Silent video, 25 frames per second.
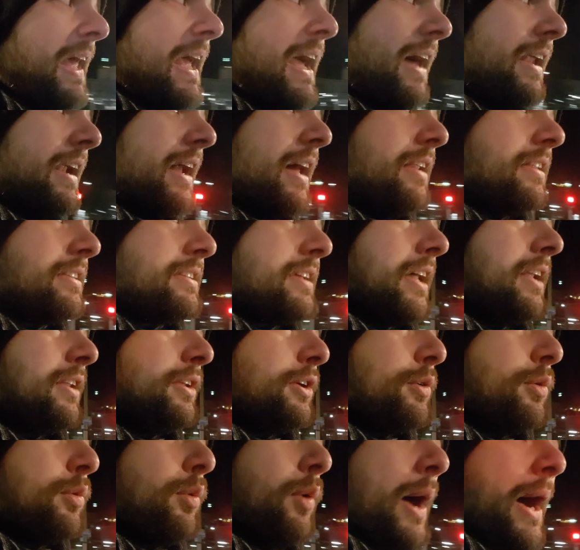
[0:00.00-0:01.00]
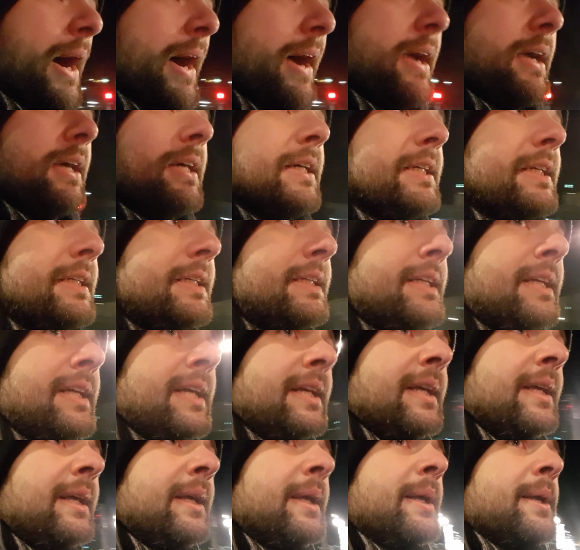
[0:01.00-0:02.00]
And I'll tell you why.
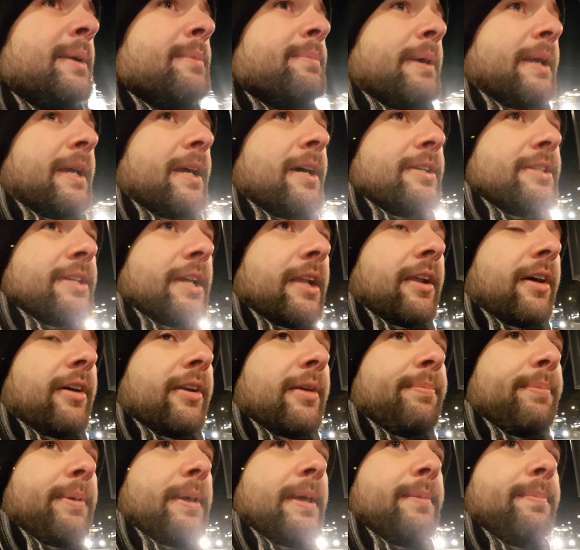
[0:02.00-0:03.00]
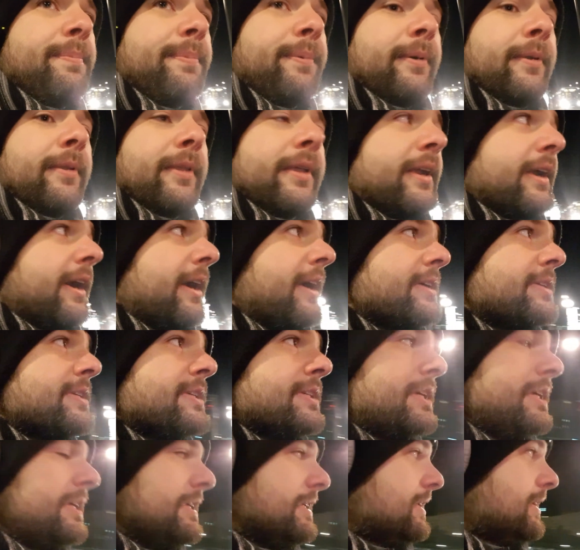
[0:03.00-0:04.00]
Because a lot of people that I
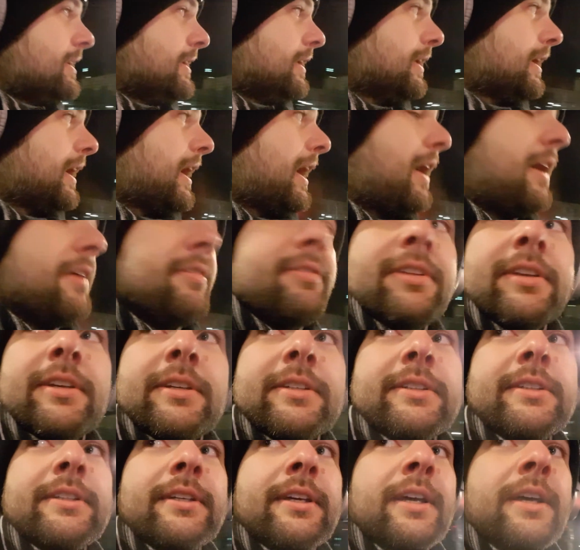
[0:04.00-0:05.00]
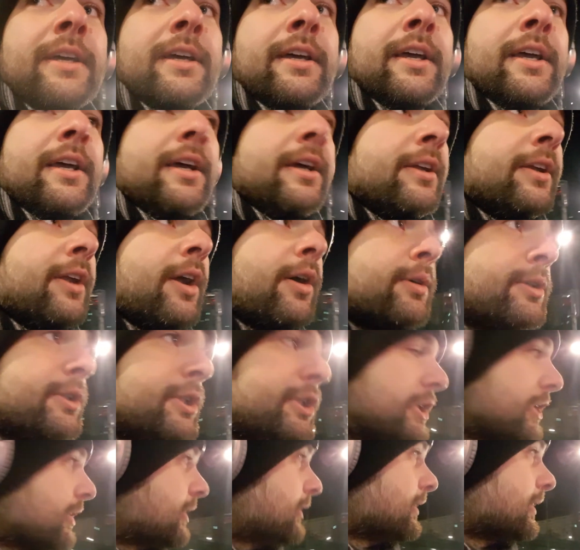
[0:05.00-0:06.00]
see have this
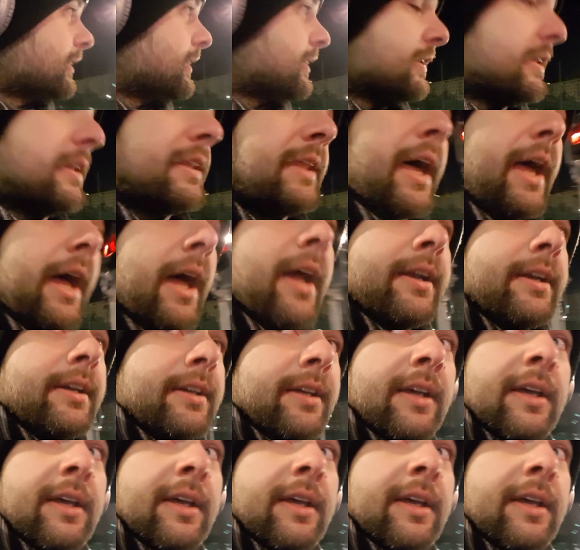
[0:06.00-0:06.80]
notion that